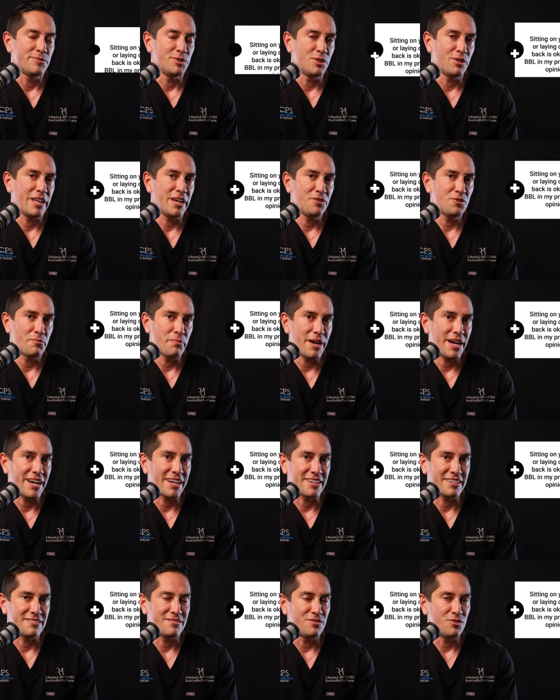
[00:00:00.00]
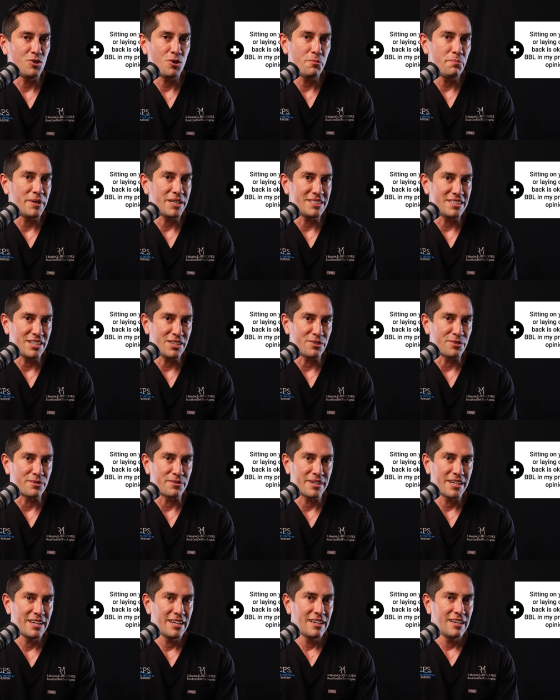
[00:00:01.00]
You lay on your back. No big deal.
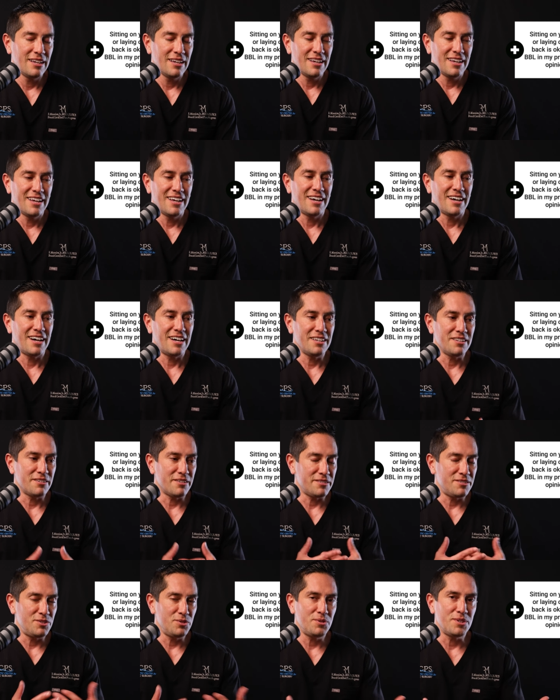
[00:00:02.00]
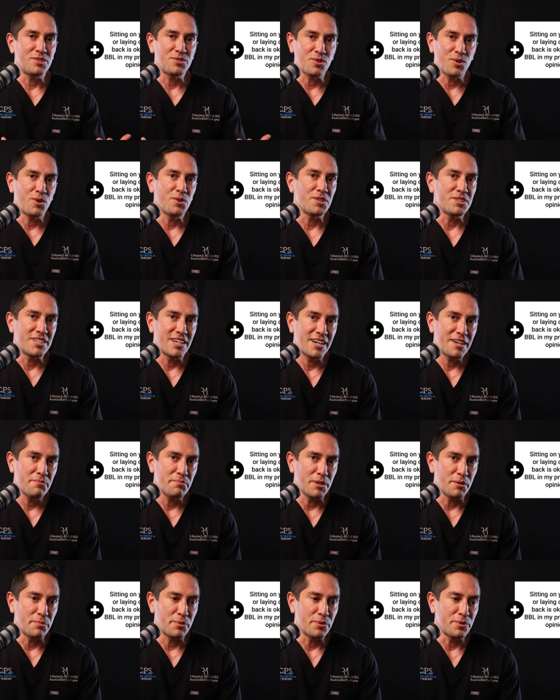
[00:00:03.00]
I do this all the time,
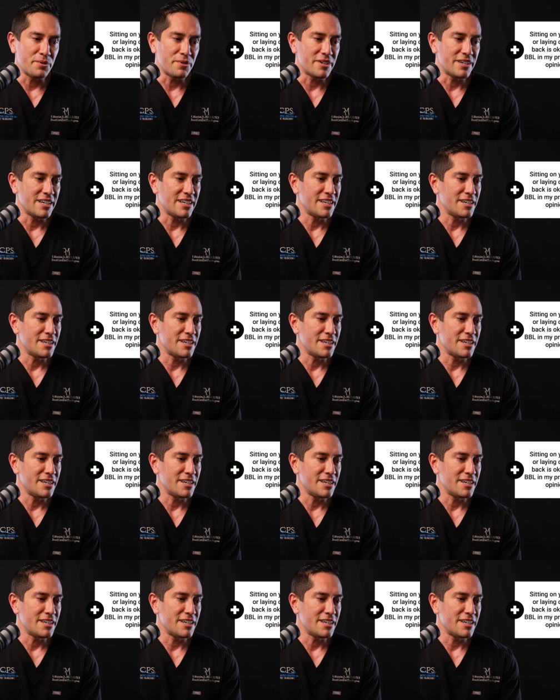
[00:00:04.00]
people.